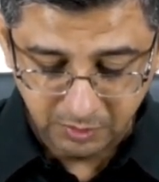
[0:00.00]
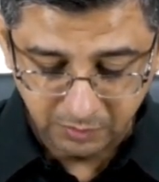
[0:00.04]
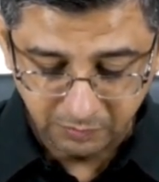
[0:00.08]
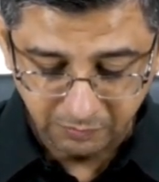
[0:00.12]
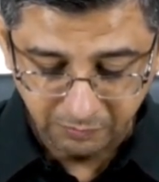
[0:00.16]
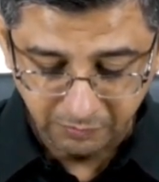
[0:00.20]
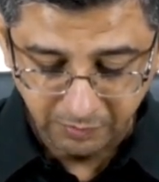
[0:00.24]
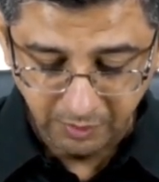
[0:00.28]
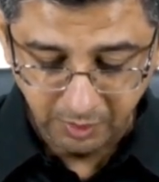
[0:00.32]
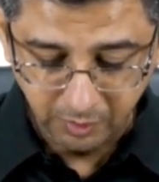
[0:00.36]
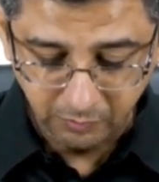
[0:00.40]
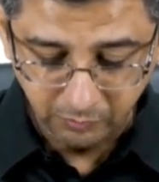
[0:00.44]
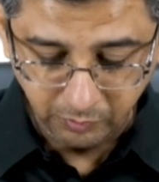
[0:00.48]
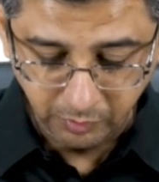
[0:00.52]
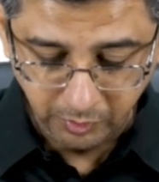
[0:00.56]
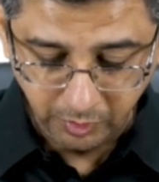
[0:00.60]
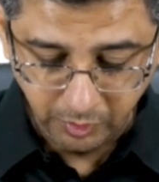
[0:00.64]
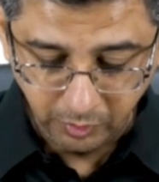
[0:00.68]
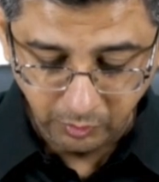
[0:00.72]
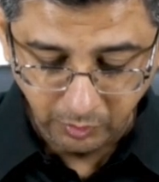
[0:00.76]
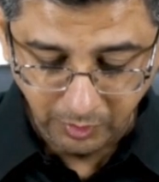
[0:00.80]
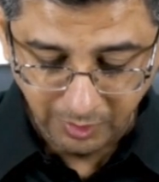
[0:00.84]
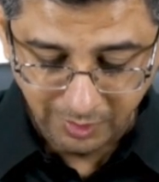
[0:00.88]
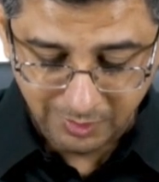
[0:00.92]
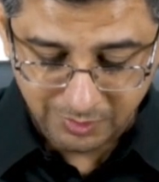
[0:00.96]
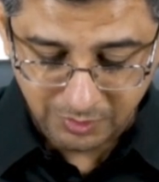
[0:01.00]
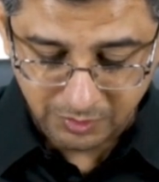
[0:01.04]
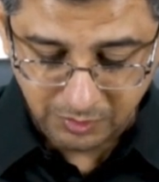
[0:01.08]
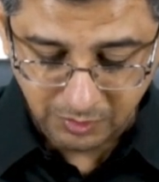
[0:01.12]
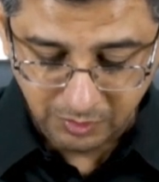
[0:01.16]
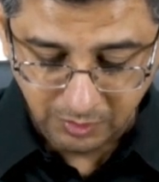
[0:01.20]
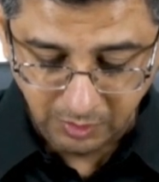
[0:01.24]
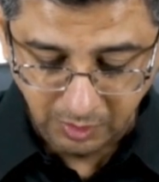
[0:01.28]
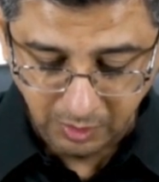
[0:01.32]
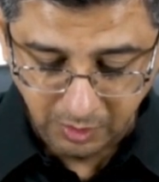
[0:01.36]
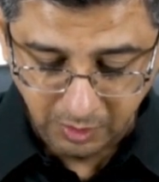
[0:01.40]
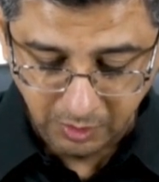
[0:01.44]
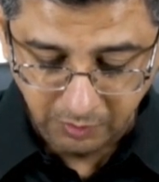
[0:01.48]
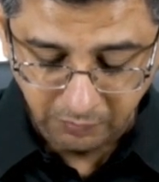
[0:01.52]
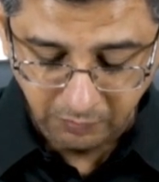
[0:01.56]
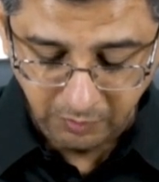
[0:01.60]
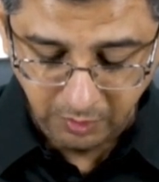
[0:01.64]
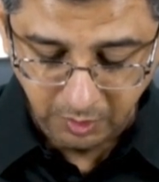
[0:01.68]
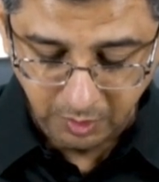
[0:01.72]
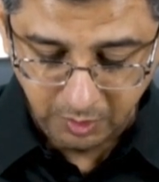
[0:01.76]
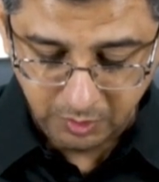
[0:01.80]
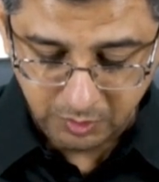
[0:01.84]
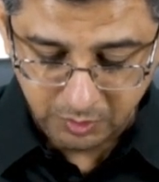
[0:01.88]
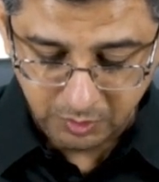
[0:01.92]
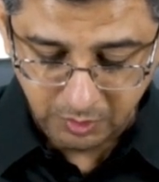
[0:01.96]
When would you answer IV
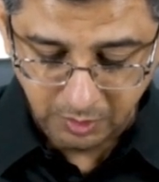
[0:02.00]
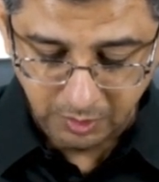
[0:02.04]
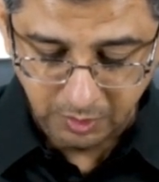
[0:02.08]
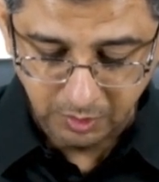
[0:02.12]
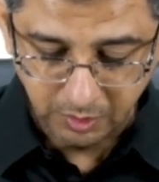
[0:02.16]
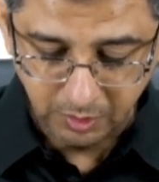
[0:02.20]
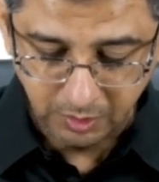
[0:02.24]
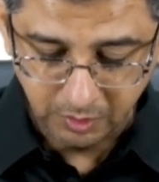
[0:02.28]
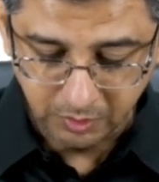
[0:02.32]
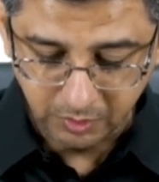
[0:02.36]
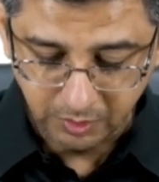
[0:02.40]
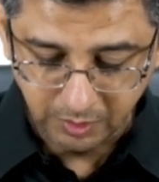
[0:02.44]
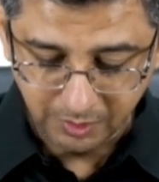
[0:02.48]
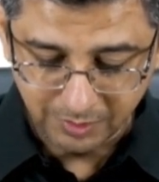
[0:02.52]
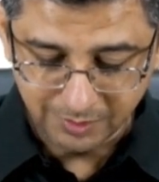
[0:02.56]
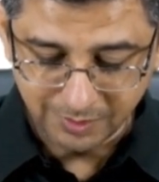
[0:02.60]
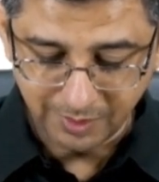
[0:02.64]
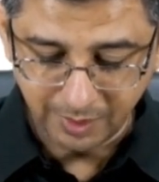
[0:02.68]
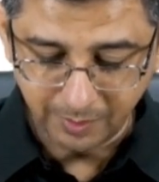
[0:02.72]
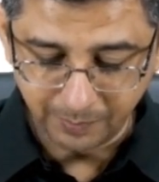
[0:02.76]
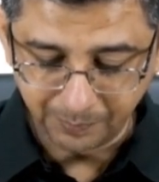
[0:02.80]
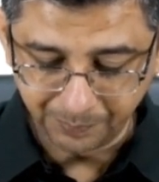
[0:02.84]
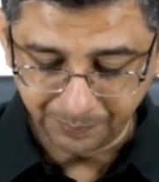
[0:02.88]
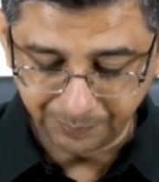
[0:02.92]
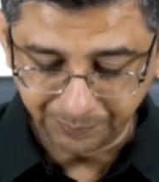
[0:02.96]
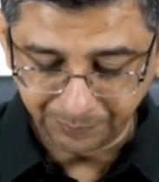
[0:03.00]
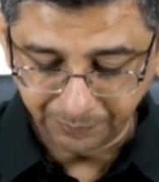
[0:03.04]
insulin in the exam?